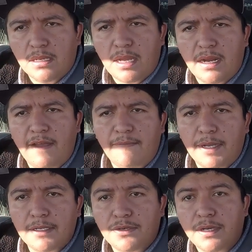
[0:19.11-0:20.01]
Gotta have
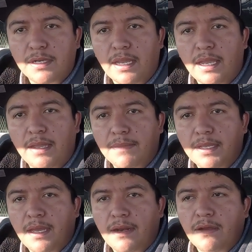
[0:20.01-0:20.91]
my truck
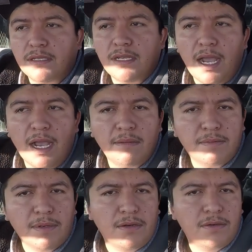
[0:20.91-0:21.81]
empty at all times,
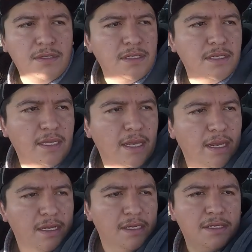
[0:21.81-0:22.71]
bro, just in
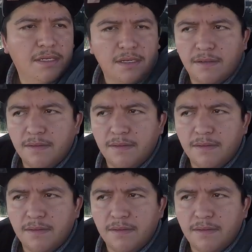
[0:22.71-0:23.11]
case.